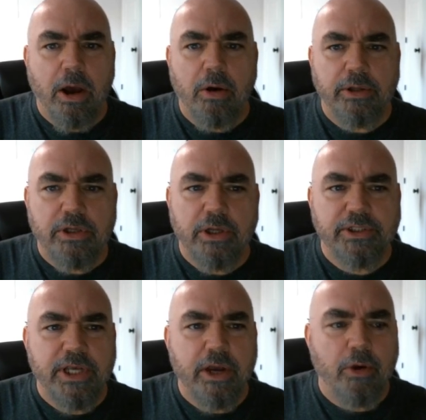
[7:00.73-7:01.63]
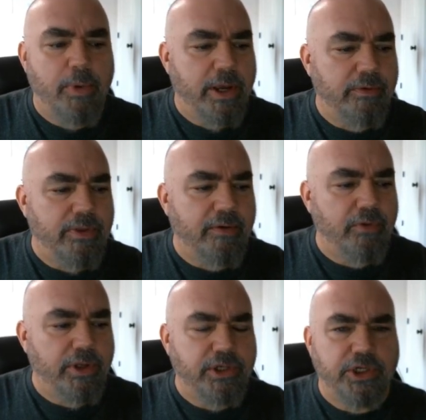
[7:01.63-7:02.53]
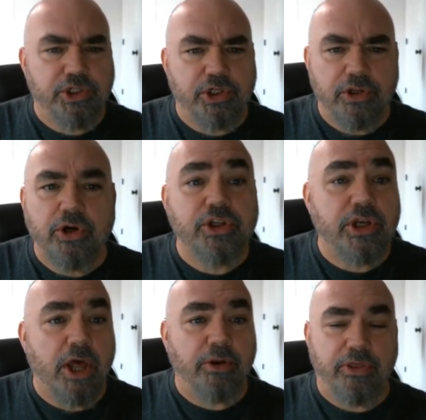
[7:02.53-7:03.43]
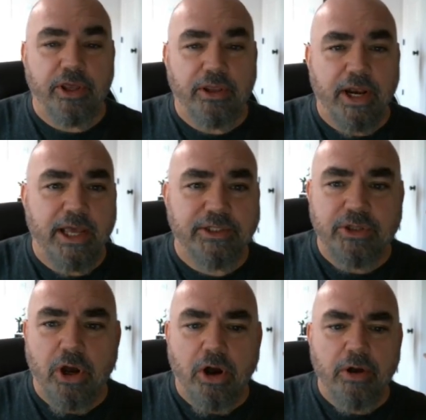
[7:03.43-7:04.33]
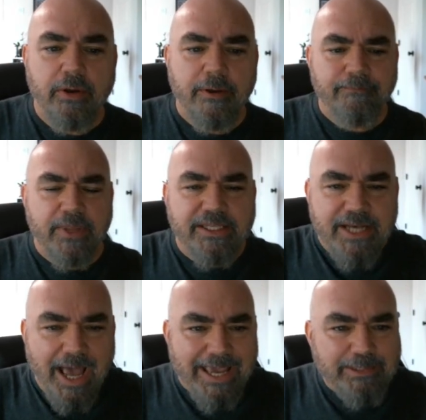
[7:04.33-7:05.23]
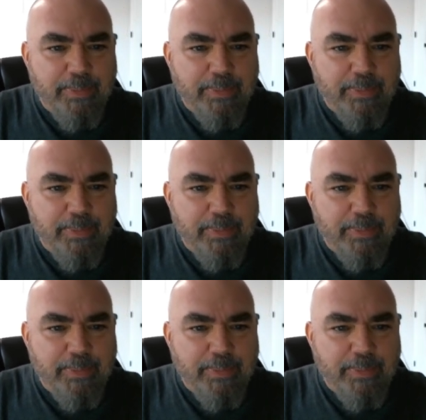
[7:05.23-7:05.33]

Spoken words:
oh, it's on sale. But they really just... There's another thing that I saw. It's an ice